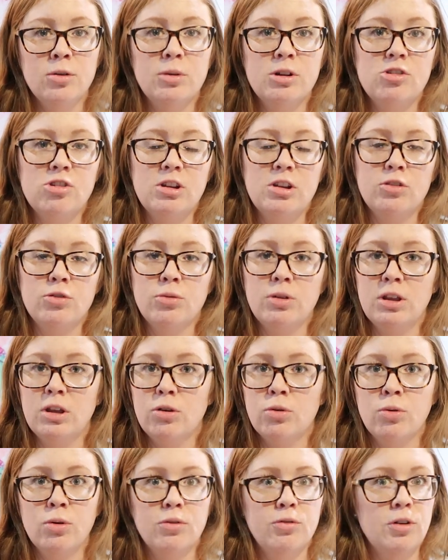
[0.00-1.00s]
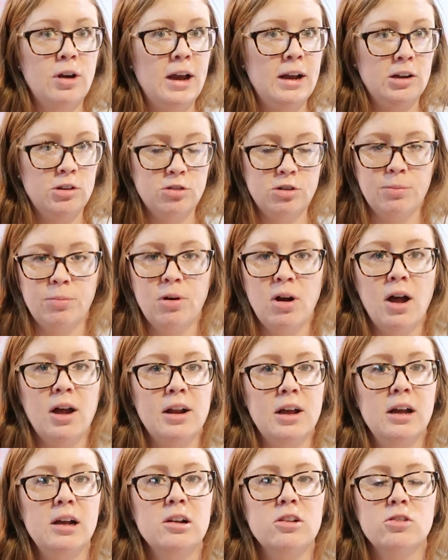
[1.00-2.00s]
which is really cool for extra
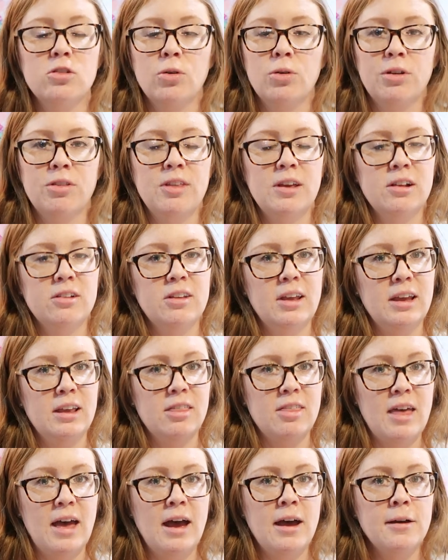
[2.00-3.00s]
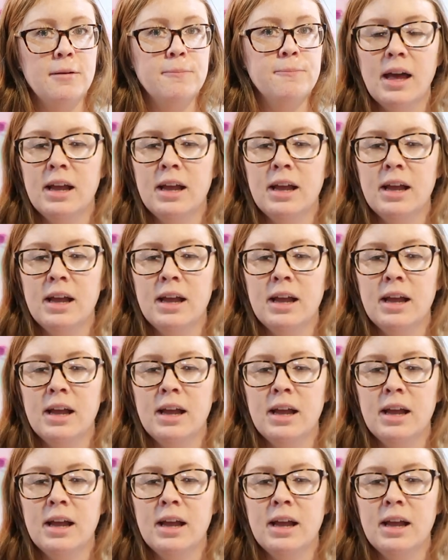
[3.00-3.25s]
products or things like that.